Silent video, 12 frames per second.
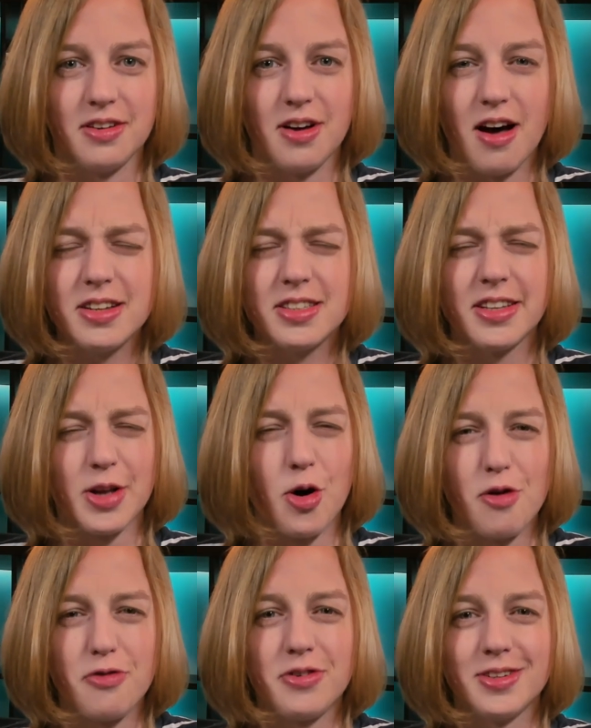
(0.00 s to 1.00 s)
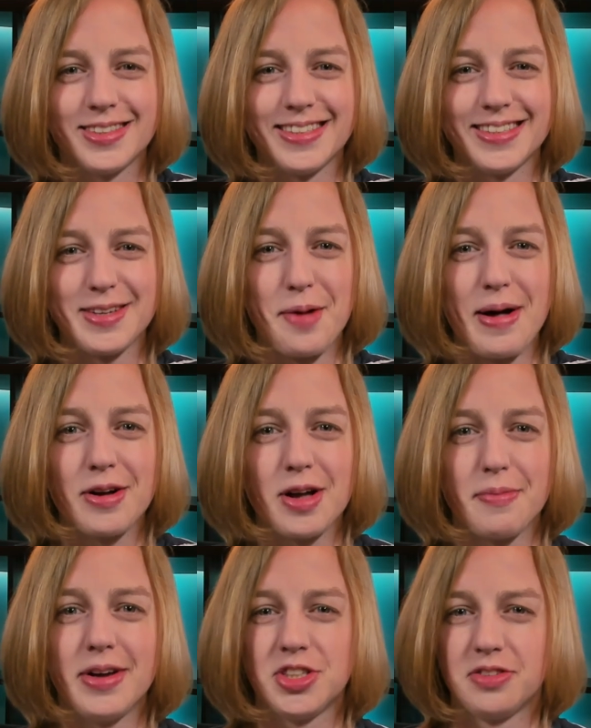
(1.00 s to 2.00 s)
honestly awful. Just this
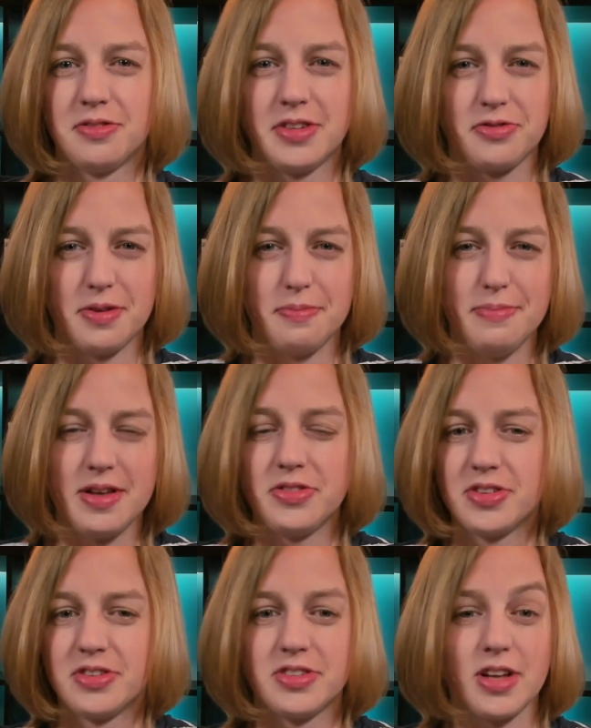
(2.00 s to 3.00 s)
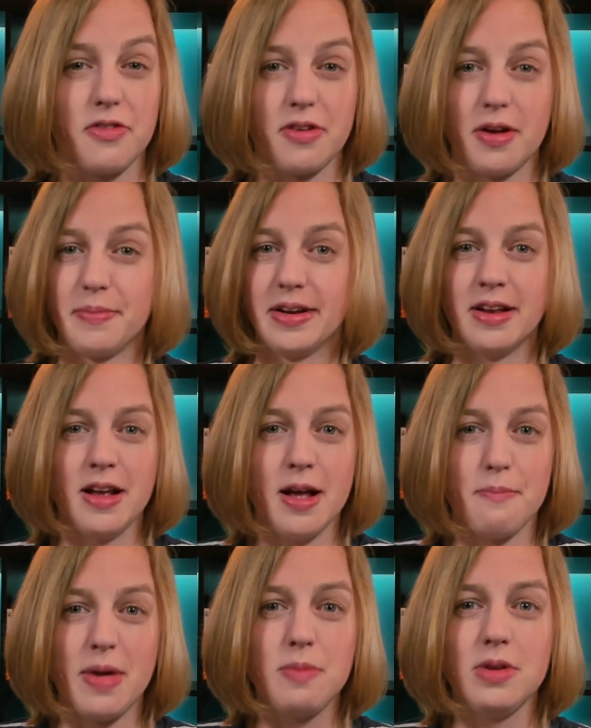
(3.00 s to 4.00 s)
amalgamation of different myths and stuff. I mean,
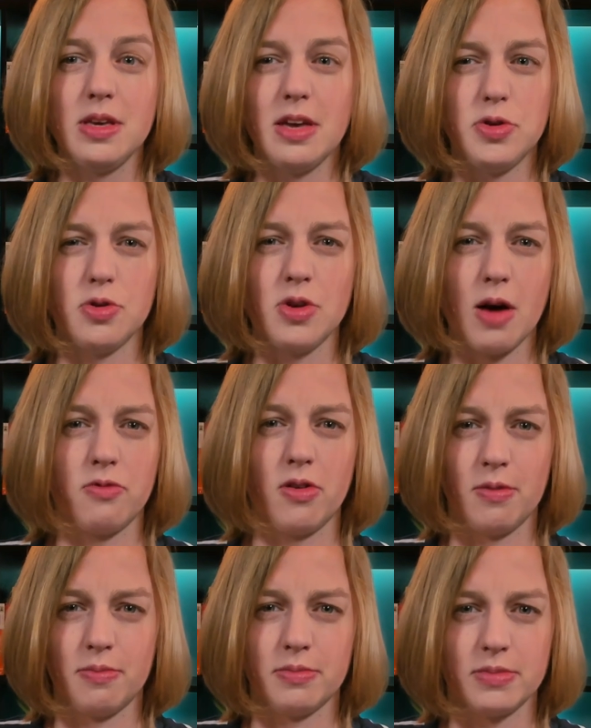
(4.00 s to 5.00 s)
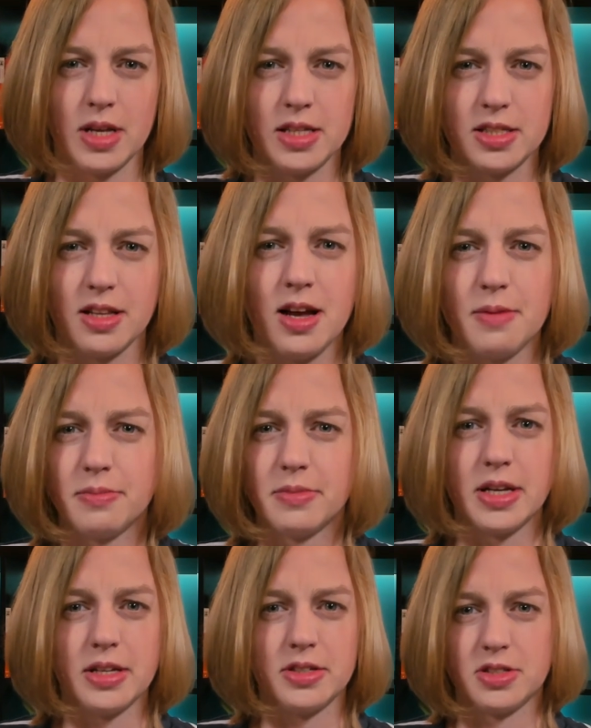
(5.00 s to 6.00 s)
maybe if you come from Islam,
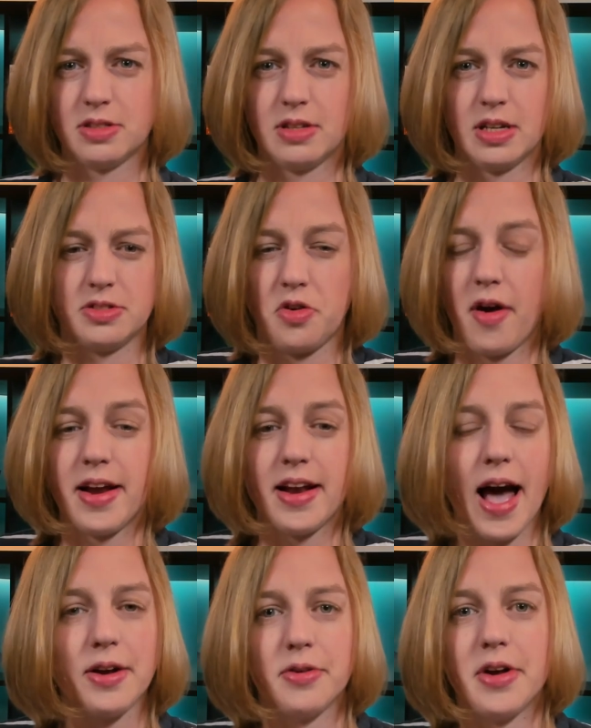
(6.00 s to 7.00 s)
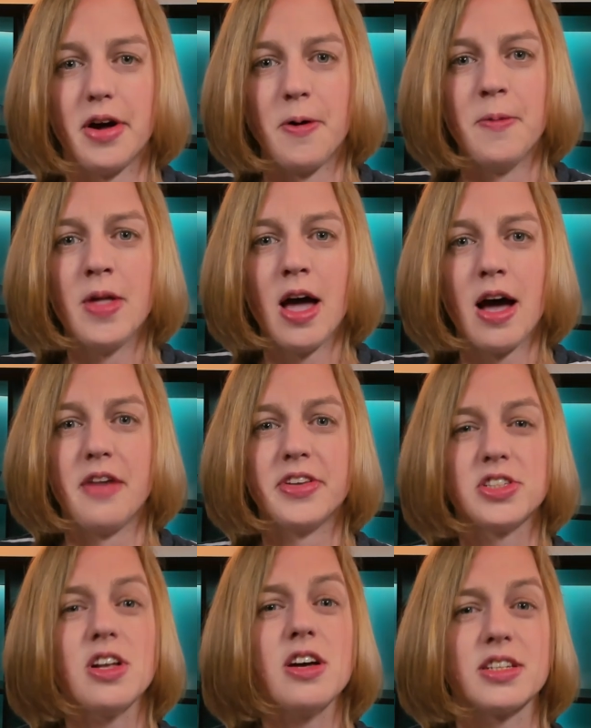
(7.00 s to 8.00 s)
it's it's great. I don't know. Uh, this
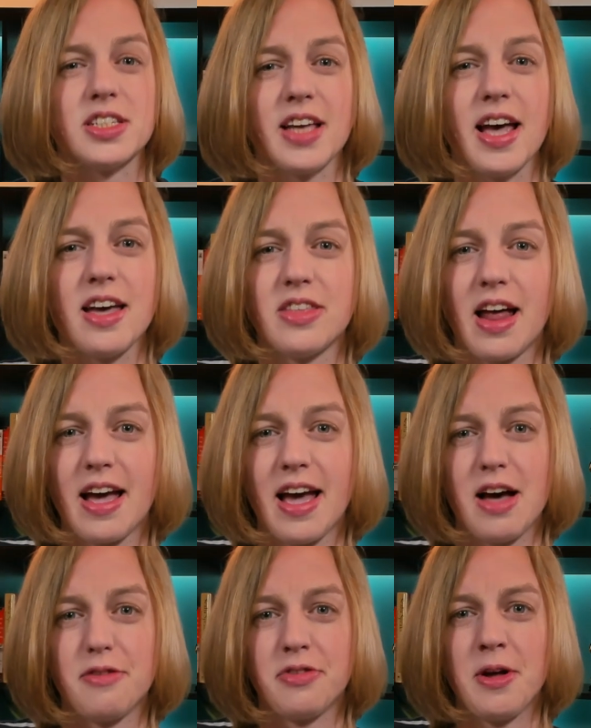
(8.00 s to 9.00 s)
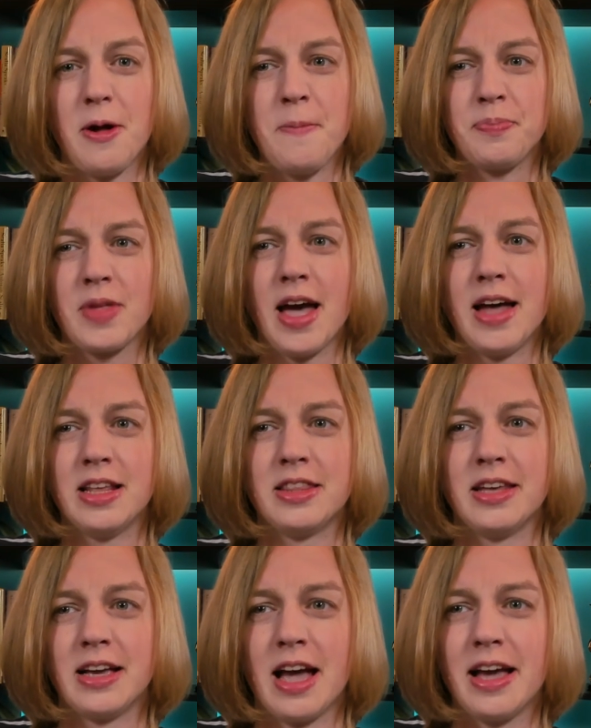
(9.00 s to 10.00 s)
is not to say that I have
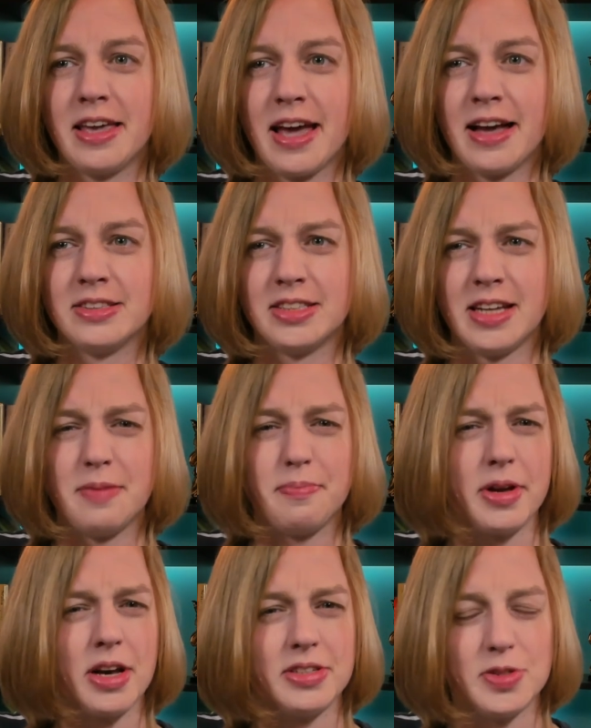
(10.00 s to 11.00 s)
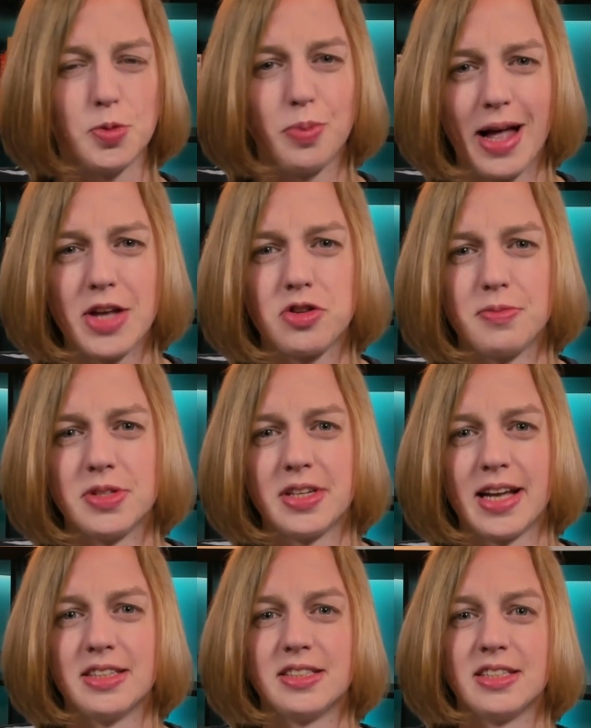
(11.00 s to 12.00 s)
anything against it because it's blasphemous
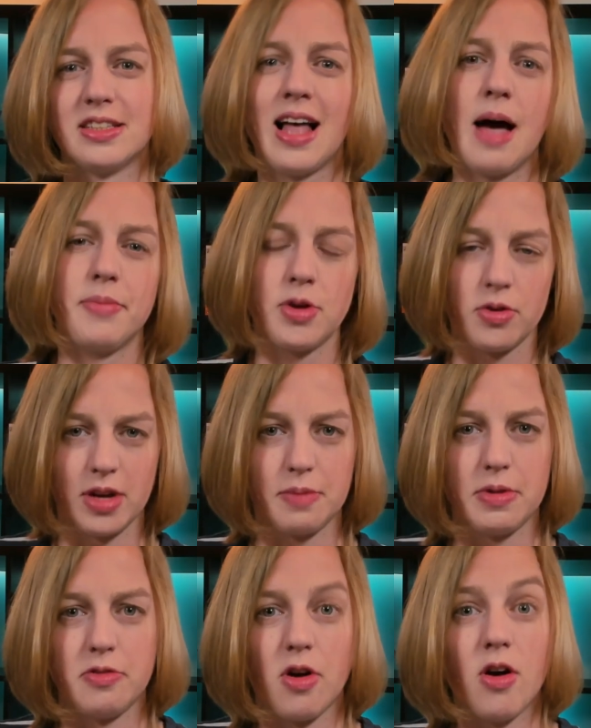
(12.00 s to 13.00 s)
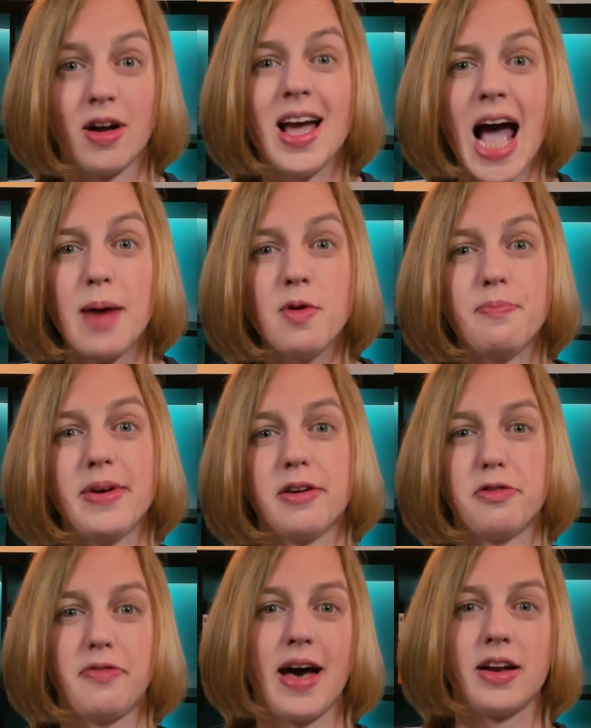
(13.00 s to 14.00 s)
against Islam, don't get me wrong. I'm a big
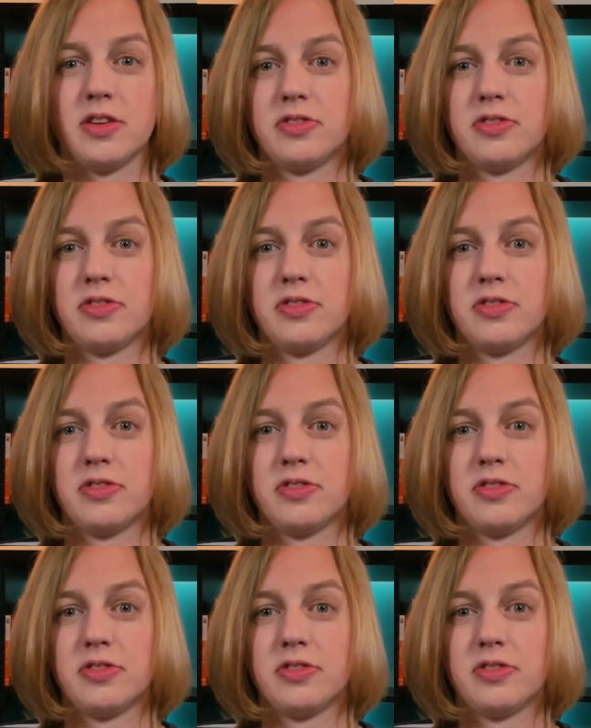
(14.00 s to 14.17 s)
fan of